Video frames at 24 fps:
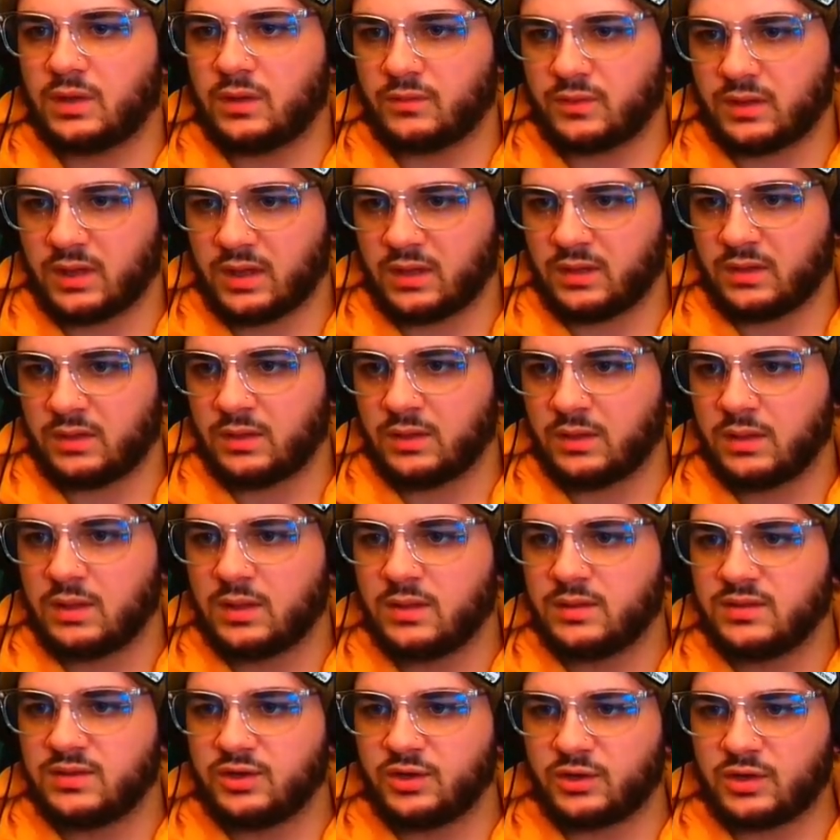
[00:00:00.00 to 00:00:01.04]
Okay.
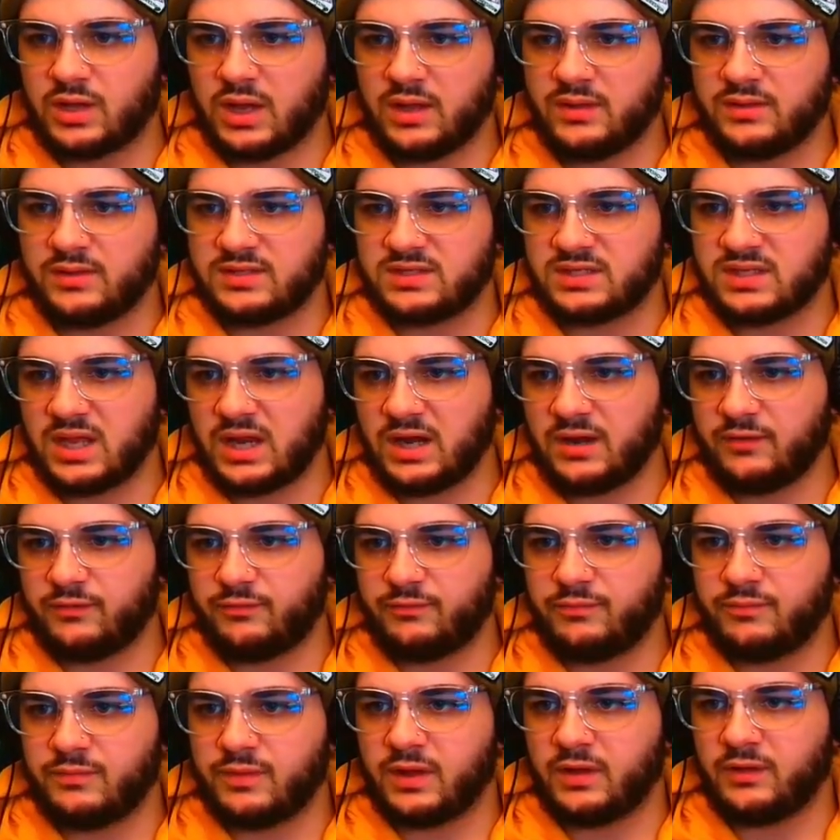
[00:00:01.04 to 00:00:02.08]
You're kind this is kind of
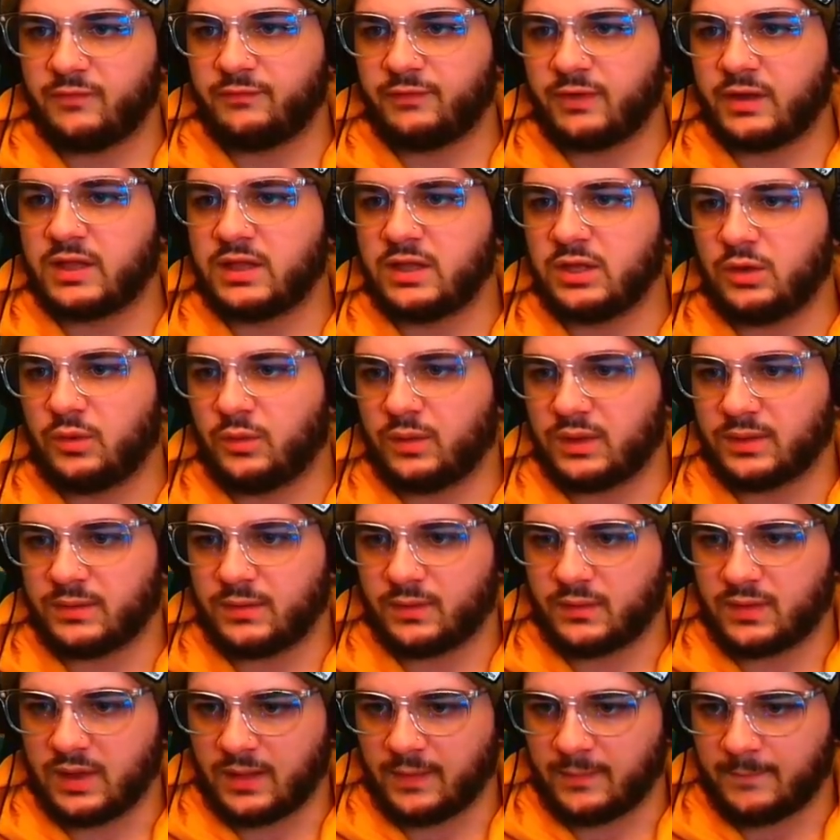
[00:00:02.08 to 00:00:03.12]
fucking annoying.
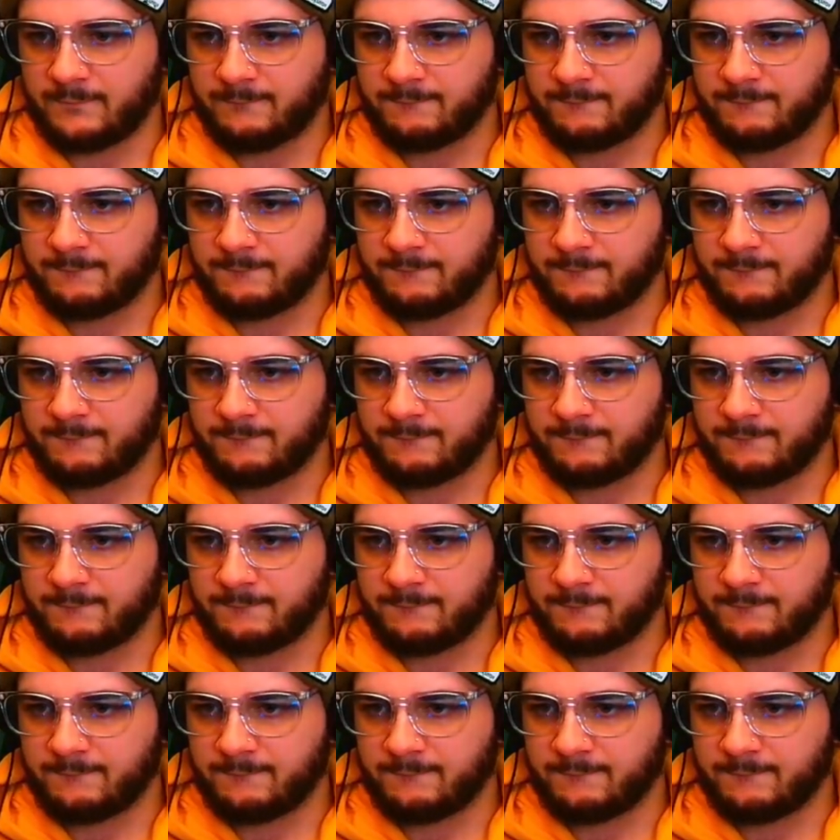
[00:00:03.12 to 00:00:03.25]
Okay.